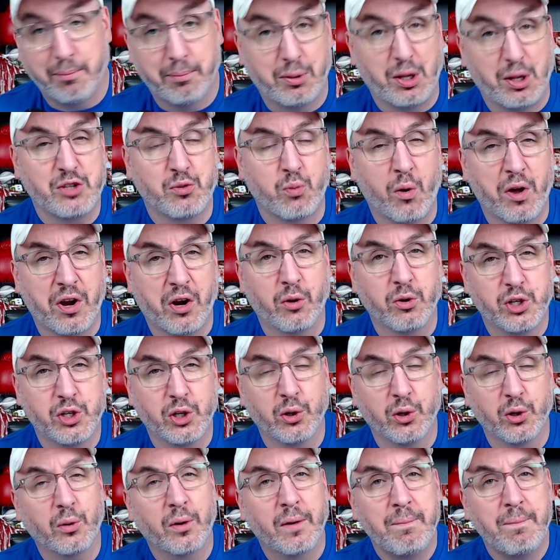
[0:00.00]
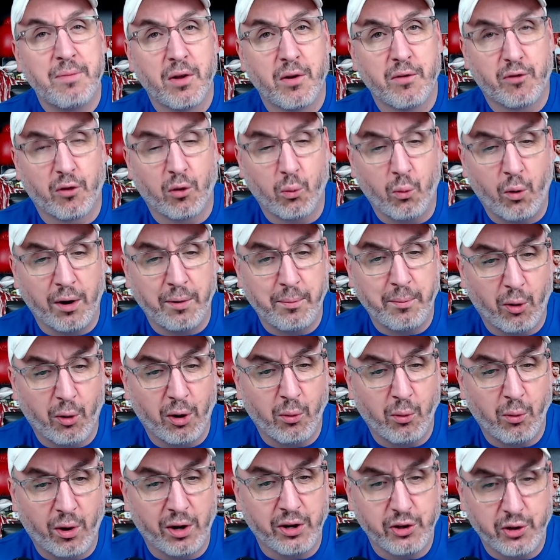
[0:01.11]
plus 102 for
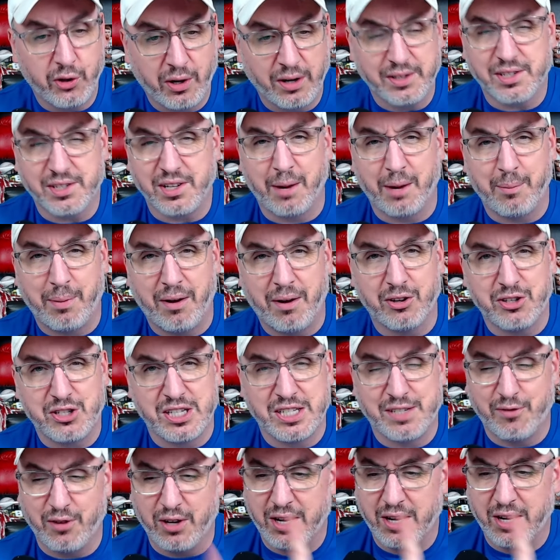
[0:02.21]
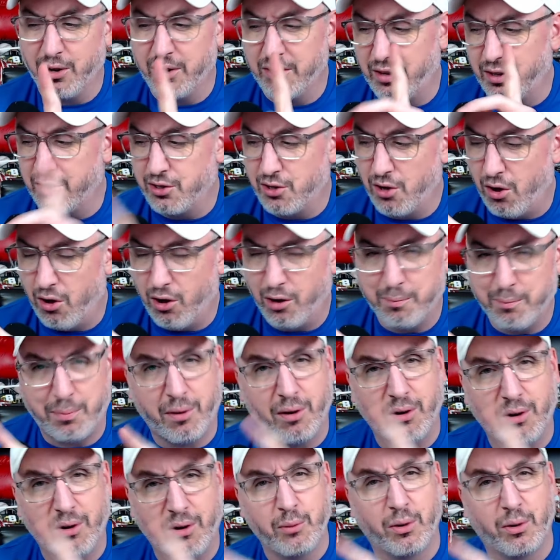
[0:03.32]
1.1 units. I apologize if you're hearing the dog
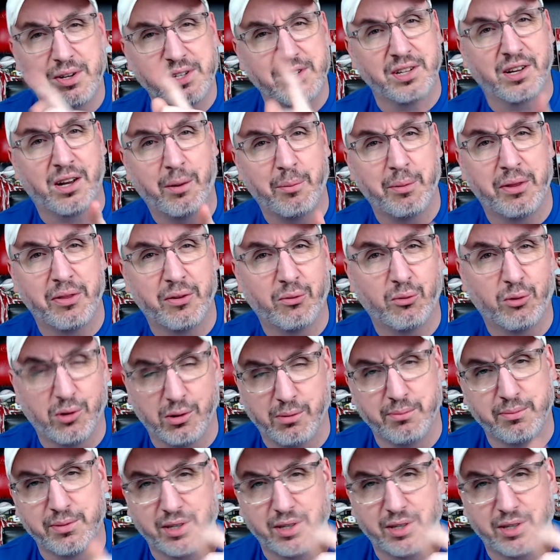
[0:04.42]
bark. He wants to come in the room.